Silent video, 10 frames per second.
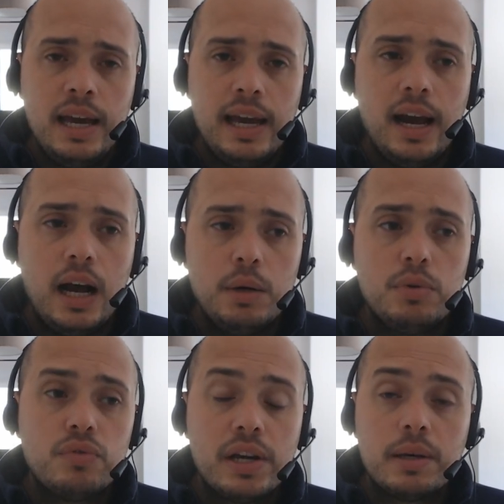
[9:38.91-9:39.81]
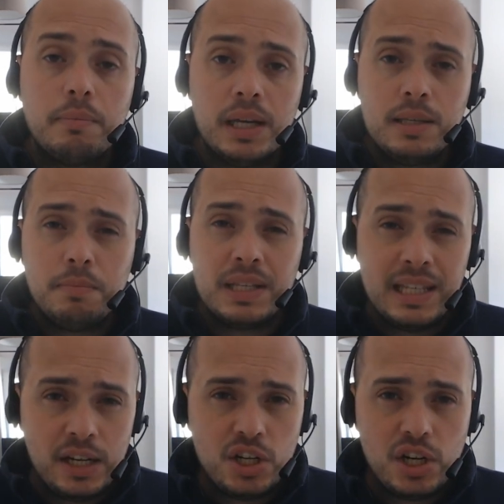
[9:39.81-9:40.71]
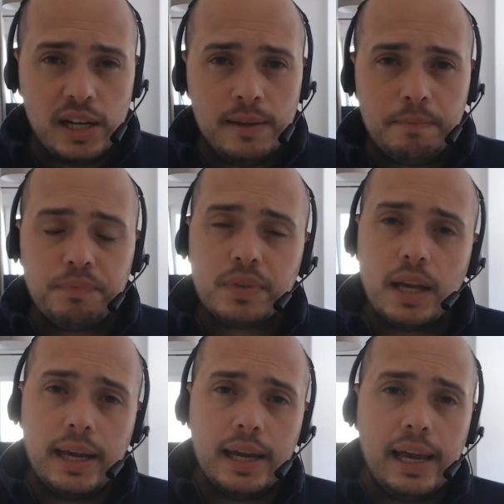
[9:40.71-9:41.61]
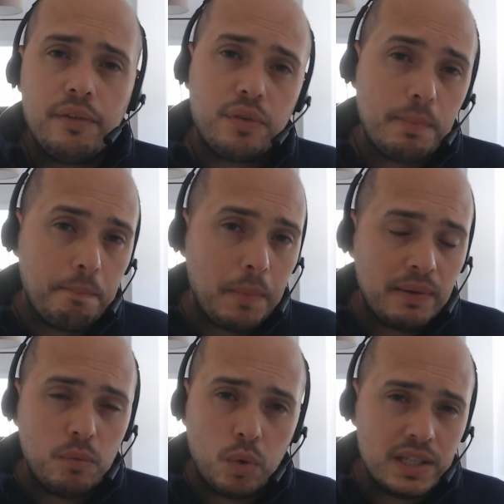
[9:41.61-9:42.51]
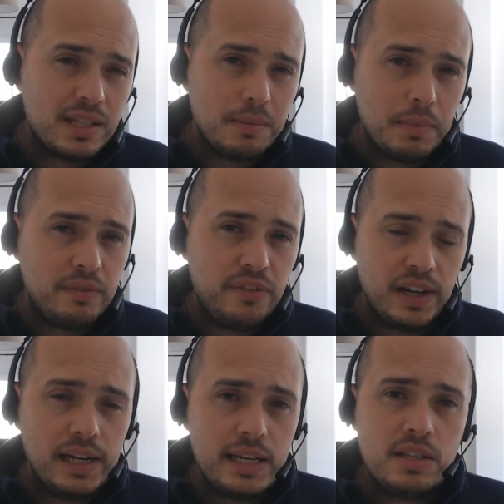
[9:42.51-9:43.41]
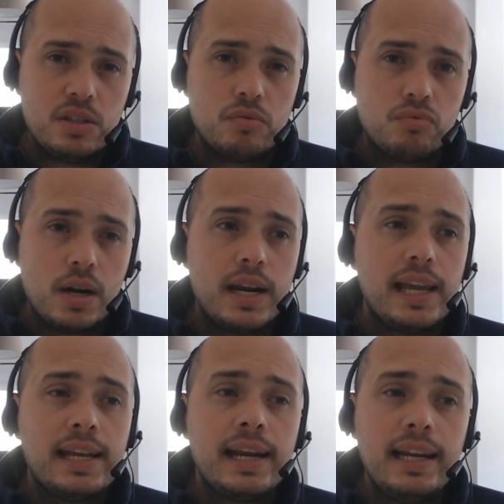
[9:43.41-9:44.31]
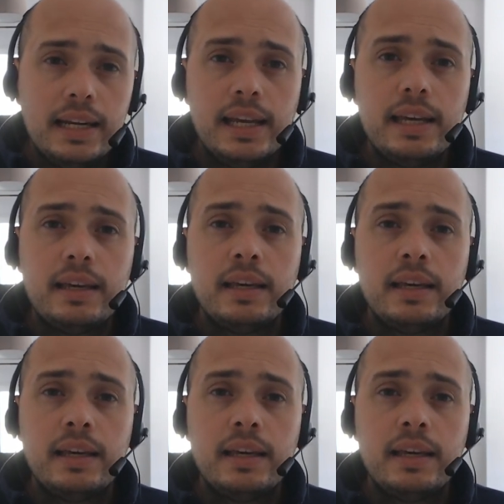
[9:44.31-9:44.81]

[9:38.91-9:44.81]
Uh, I would recommend potentially uh, every month, once a month at least, to run a clinic